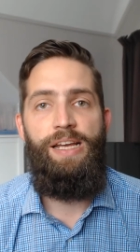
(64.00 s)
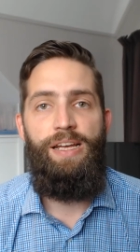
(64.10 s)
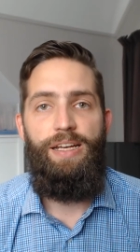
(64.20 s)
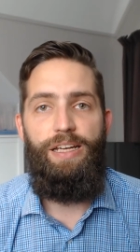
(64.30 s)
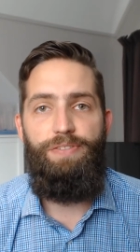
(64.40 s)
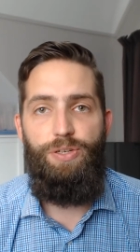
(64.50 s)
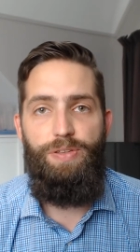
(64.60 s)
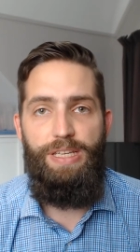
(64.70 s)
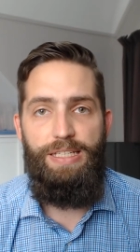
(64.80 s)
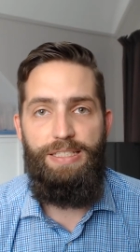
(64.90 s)
if
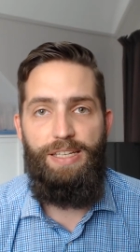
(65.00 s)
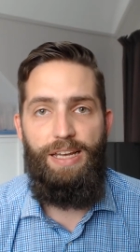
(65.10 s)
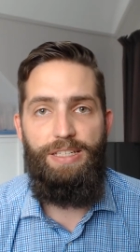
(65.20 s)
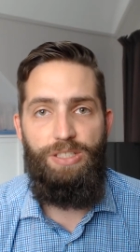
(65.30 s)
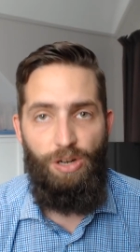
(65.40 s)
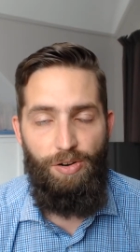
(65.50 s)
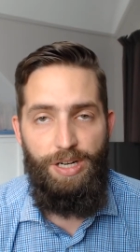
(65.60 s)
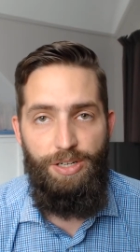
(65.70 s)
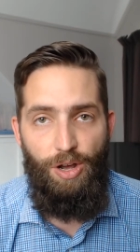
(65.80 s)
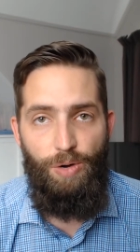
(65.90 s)
you then say,
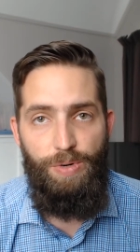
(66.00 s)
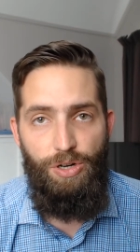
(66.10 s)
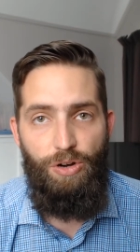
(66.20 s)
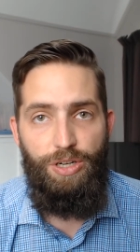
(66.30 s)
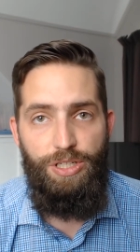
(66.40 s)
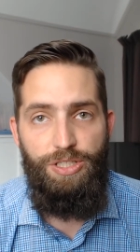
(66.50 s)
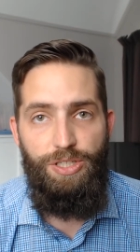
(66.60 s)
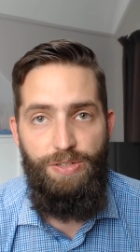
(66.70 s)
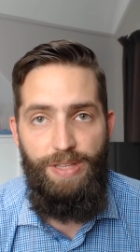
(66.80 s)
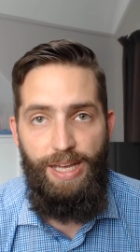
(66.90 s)
sorry, no, we're not going to
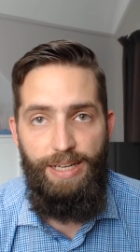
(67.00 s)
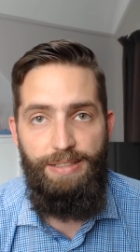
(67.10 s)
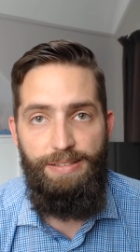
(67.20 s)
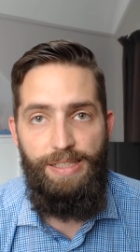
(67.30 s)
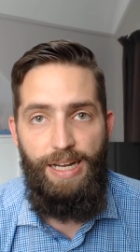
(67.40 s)
do that,